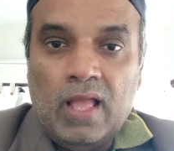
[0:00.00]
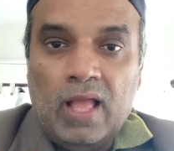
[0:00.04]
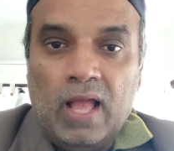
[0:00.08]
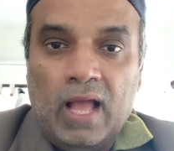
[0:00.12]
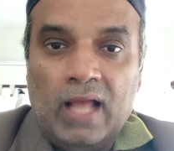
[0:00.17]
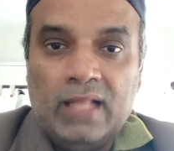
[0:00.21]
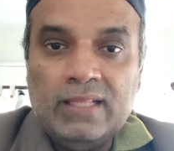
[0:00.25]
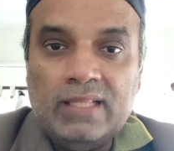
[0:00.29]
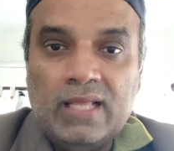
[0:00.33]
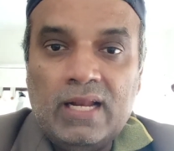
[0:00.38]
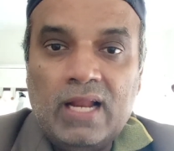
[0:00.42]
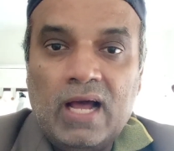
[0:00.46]

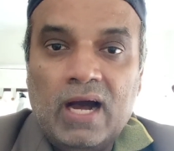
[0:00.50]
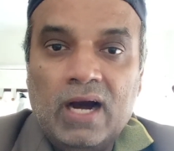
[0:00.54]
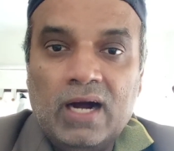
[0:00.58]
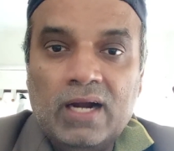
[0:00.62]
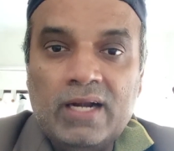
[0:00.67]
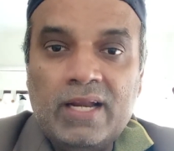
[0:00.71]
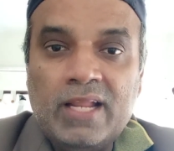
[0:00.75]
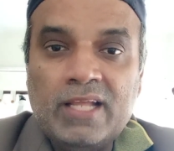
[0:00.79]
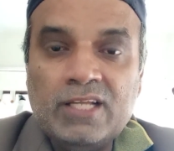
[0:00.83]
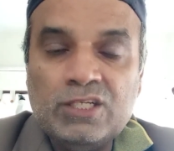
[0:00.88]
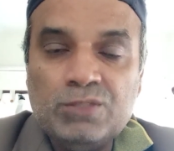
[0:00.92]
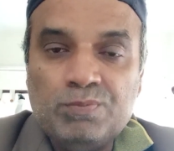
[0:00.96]
And then
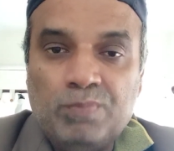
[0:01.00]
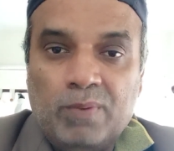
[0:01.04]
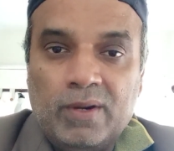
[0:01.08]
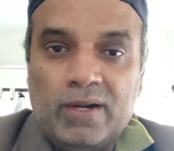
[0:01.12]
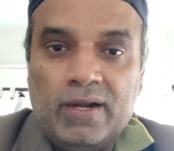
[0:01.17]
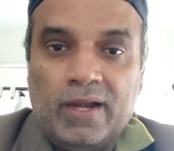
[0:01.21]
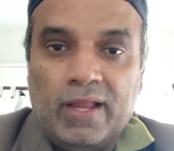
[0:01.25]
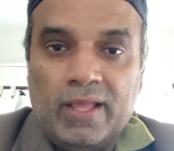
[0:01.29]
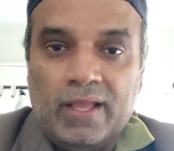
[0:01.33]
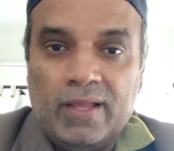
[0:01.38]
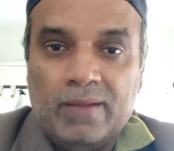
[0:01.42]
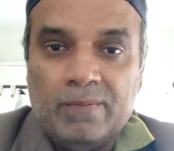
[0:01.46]
earnings per
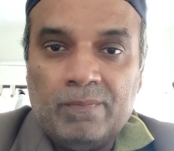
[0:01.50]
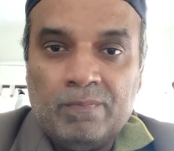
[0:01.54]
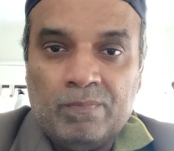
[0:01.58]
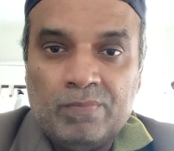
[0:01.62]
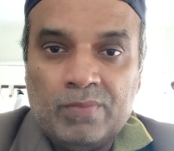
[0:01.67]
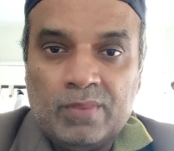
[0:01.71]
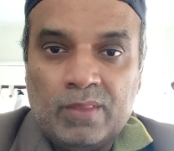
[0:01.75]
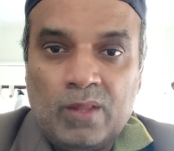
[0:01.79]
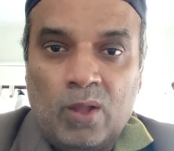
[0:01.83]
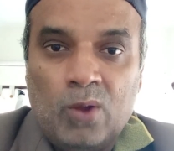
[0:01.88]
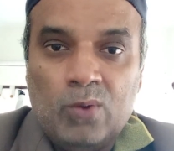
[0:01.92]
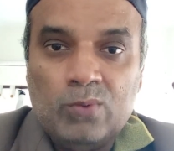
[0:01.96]
day.
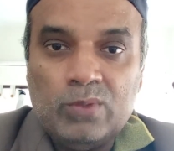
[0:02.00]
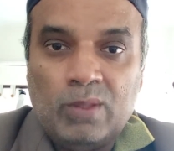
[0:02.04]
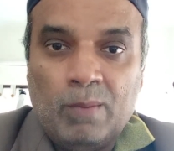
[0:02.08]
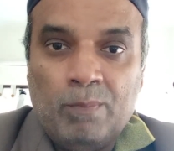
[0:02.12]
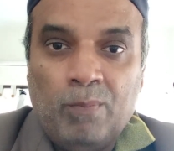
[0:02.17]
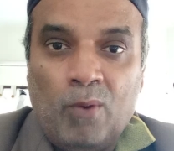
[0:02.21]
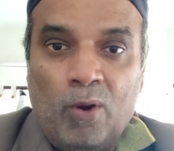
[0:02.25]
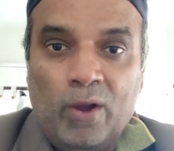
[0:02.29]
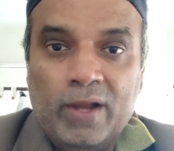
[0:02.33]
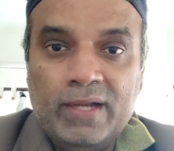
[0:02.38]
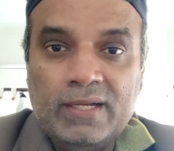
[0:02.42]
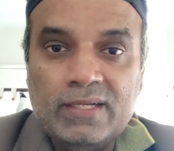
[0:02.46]
Now the
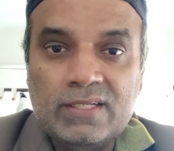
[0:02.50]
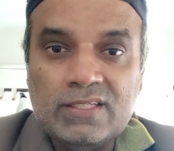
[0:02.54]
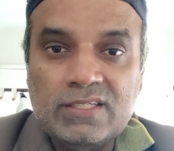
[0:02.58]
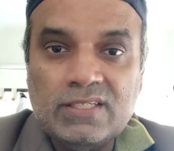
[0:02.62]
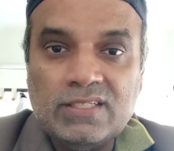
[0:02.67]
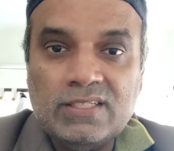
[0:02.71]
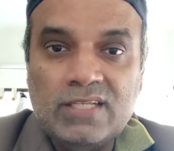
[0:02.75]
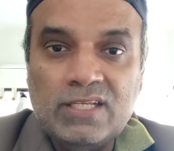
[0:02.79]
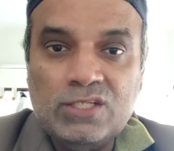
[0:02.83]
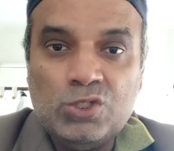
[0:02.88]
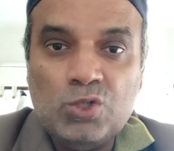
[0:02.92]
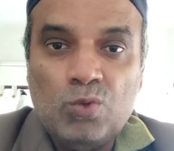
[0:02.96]
point
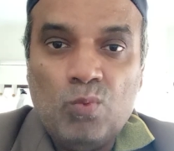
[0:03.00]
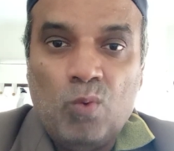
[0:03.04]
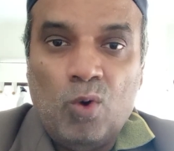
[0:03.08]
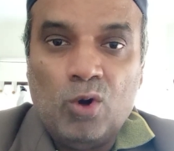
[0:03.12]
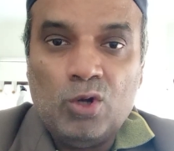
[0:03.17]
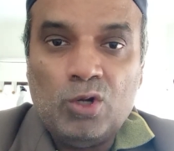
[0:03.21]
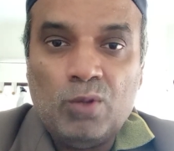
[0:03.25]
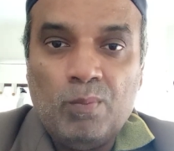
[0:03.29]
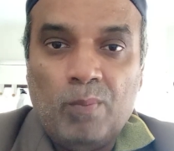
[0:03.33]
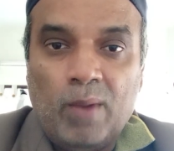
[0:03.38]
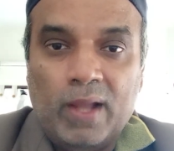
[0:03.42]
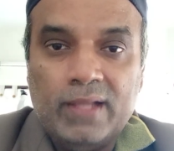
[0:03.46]
is, since you
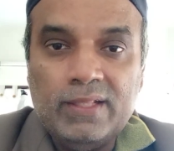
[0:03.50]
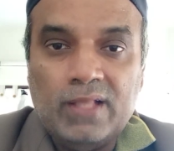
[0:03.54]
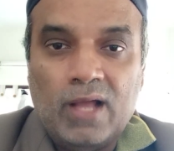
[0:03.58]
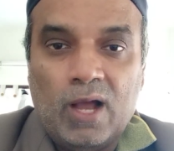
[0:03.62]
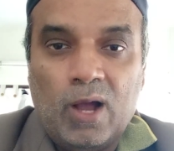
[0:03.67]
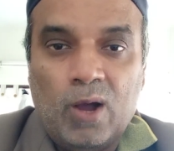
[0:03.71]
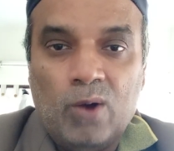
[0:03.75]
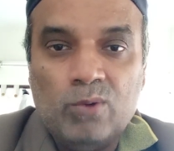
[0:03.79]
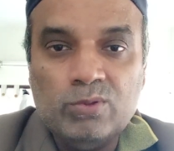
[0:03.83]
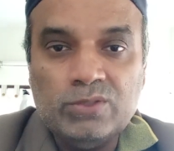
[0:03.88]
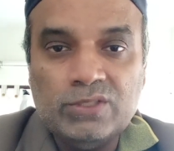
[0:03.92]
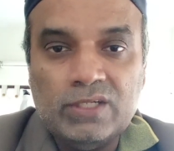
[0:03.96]
want to buy the
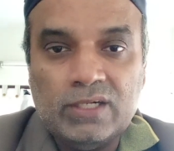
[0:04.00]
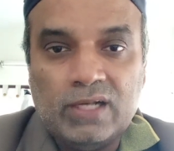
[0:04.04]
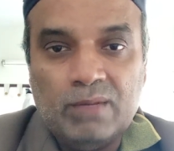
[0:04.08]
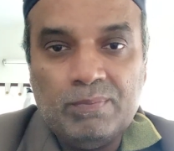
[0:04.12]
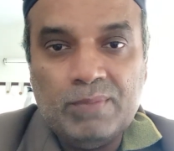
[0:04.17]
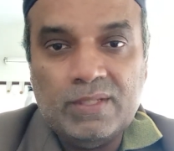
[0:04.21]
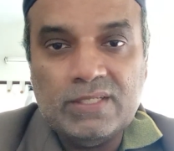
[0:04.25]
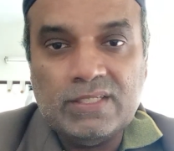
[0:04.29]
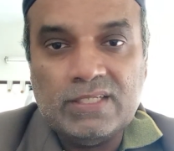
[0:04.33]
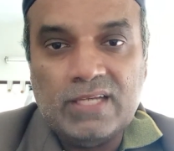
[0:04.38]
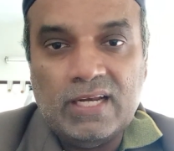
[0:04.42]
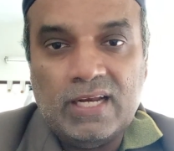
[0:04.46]
house, it will
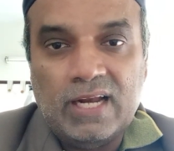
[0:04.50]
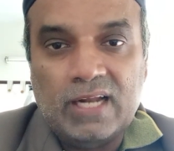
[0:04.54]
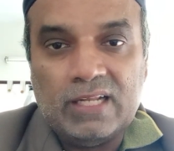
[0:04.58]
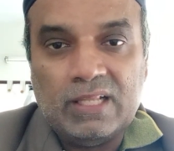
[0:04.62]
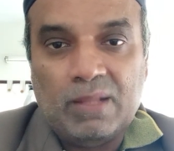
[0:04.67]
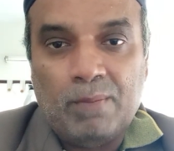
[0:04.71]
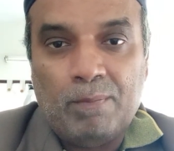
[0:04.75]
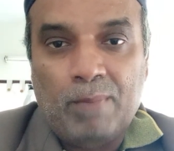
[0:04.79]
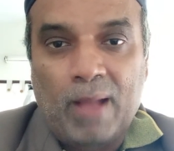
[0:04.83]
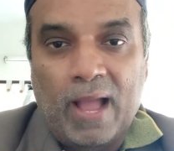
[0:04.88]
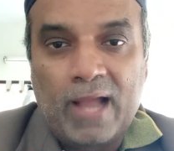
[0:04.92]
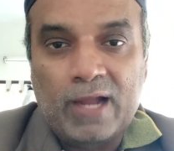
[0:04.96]
be still at
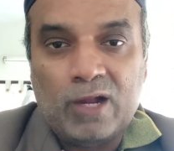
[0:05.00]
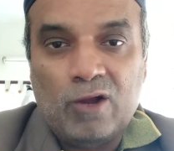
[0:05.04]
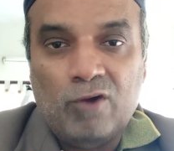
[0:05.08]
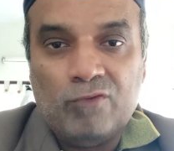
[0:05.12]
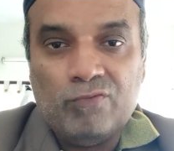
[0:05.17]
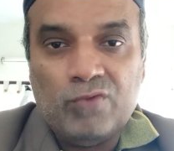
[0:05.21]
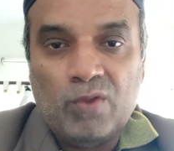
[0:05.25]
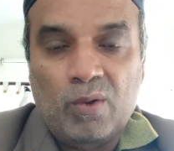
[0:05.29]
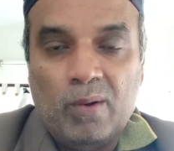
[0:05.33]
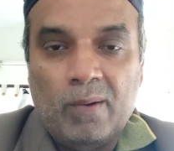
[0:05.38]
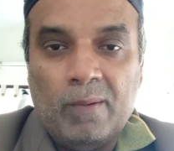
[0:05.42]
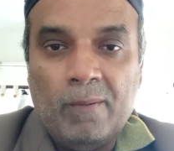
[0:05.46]
the back
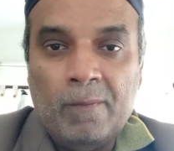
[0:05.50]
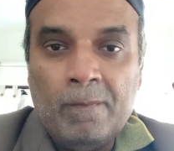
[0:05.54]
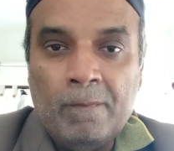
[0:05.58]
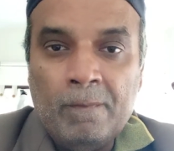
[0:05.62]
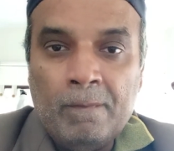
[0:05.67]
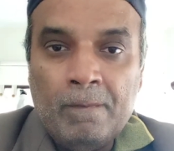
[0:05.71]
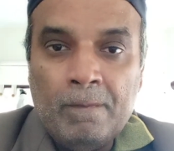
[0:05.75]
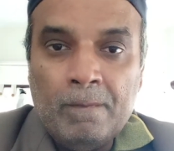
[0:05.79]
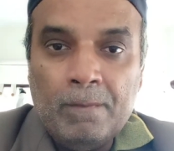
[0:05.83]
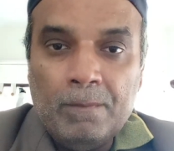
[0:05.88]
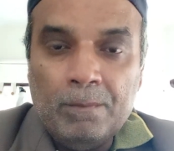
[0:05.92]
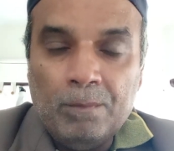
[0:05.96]
of your
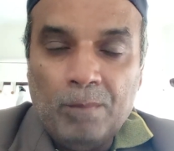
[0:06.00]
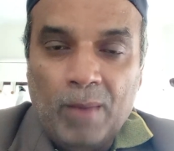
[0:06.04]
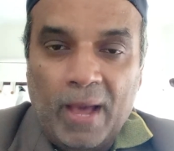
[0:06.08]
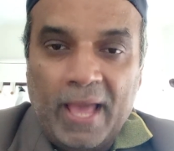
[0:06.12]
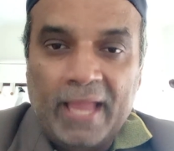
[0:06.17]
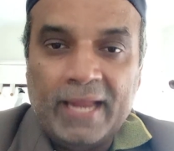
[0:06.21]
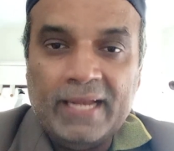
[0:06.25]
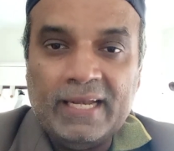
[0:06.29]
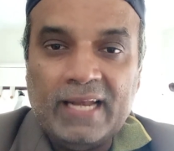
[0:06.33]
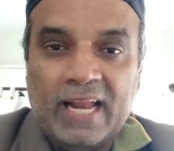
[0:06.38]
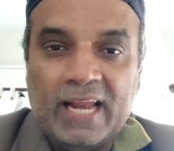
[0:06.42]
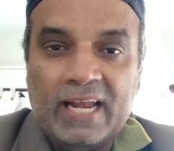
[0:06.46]

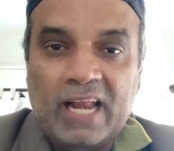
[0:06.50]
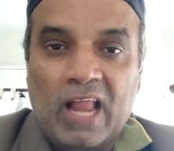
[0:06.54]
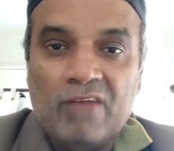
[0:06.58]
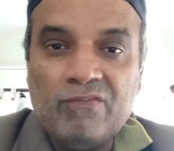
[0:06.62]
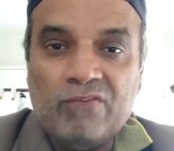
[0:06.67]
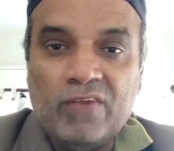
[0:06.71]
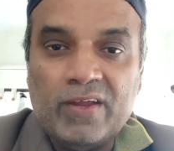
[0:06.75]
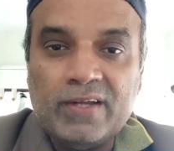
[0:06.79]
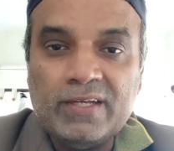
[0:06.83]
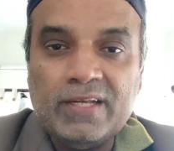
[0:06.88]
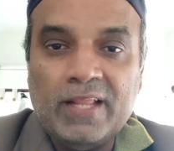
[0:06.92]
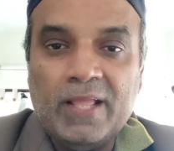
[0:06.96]
mind and
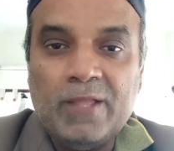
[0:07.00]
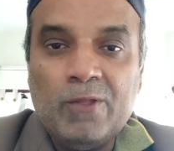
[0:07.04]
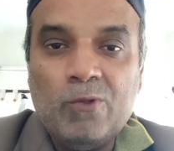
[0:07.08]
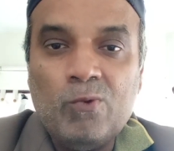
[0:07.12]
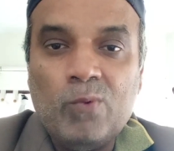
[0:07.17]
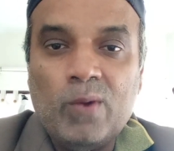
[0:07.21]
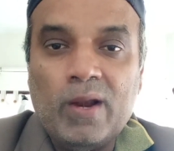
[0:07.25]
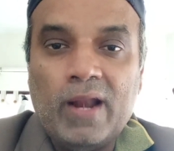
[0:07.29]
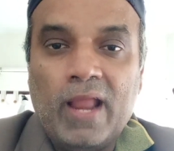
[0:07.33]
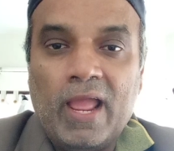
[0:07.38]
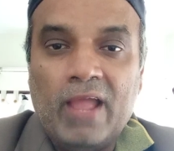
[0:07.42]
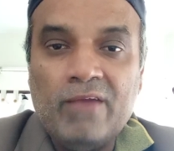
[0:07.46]
affecting
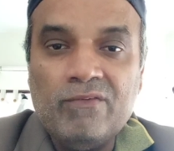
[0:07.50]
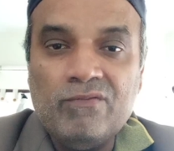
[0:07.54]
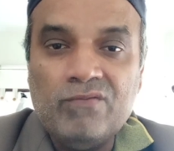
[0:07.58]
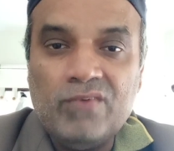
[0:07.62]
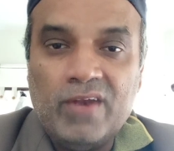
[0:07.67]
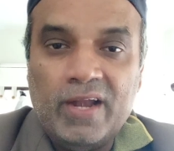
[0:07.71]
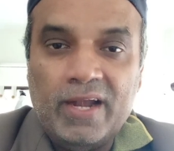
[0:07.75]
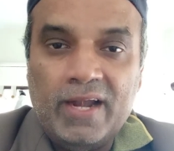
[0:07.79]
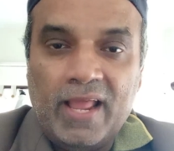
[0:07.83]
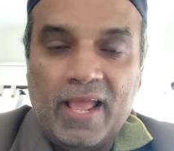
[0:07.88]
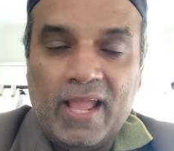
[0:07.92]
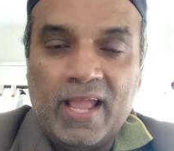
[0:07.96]
your
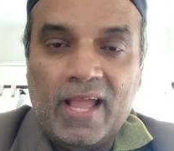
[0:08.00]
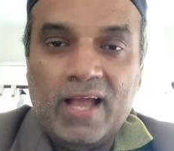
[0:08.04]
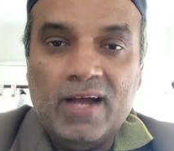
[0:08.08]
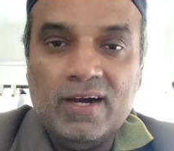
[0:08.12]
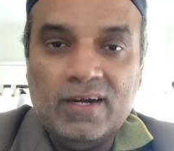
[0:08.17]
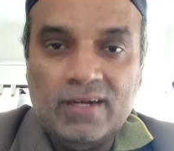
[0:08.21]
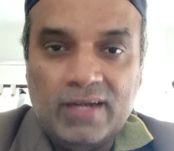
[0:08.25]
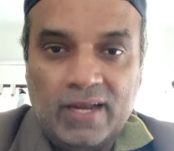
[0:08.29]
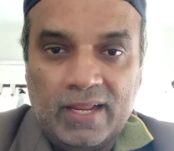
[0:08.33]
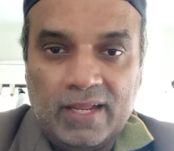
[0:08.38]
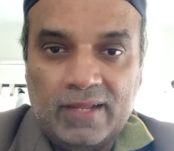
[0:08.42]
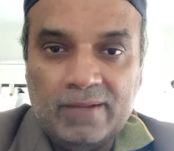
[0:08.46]
everyday
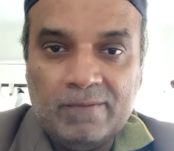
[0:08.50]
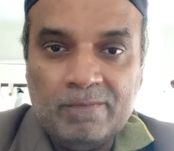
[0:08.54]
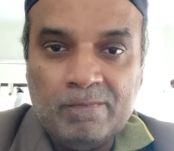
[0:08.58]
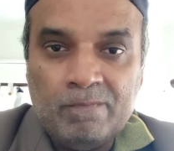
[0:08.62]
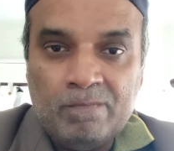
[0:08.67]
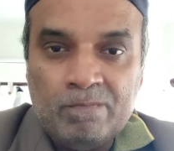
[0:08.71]
earning.